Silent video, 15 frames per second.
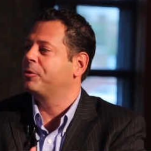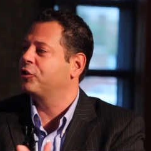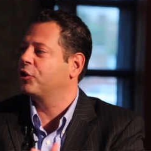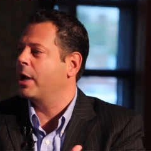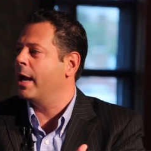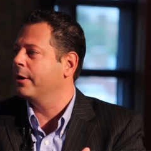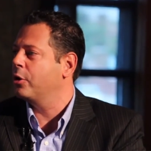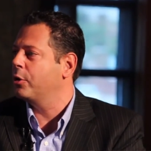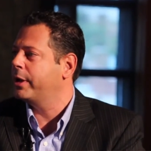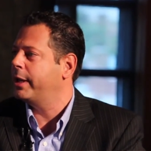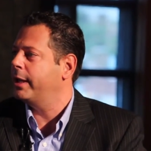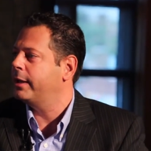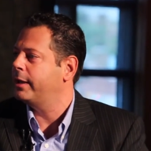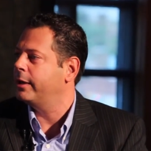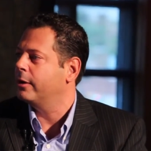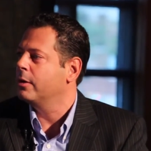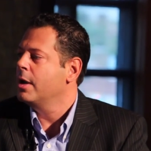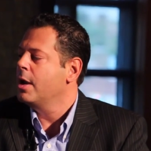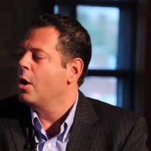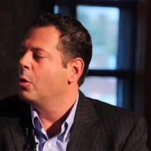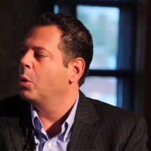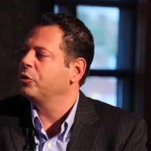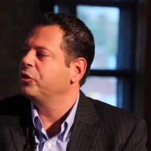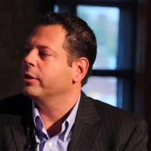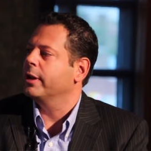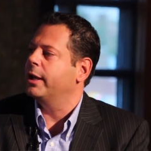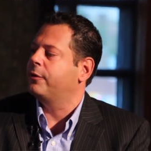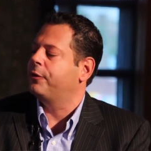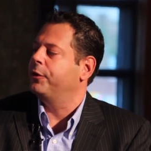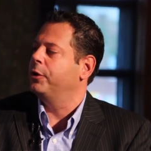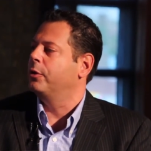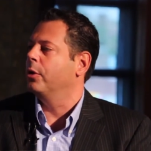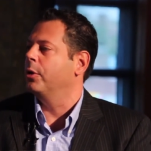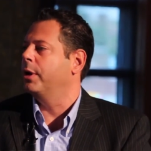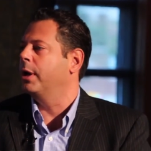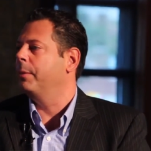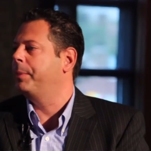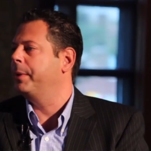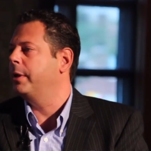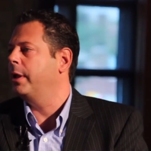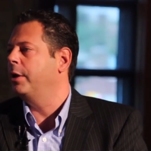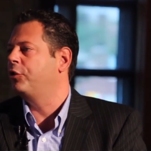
Chicago kid here. What was it like for you growing up in,